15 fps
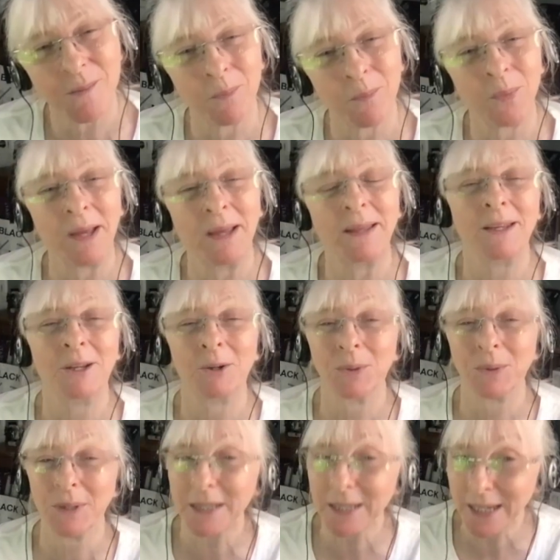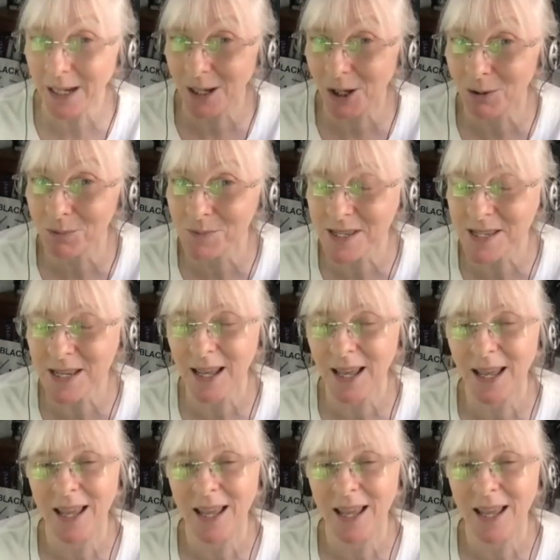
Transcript: but it really helps,